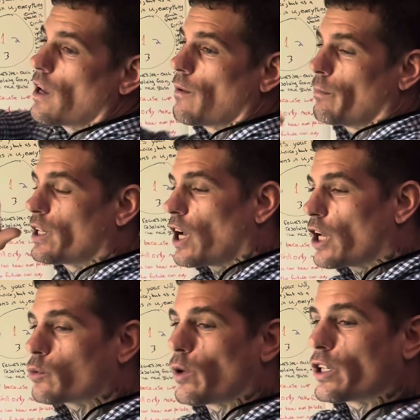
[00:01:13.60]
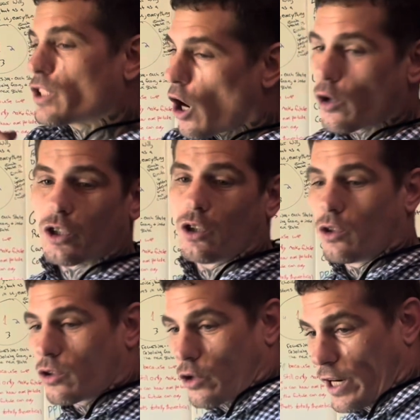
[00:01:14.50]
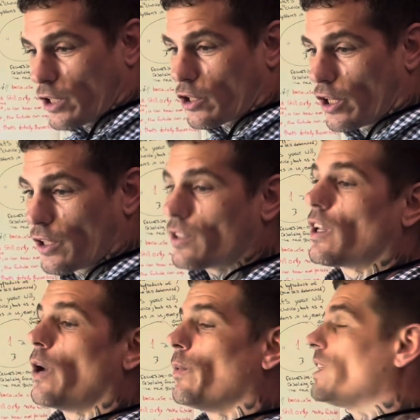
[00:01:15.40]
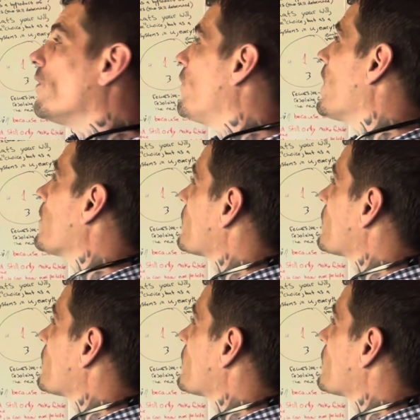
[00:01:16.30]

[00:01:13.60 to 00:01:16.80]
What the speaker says: Because we're social creatures and we develop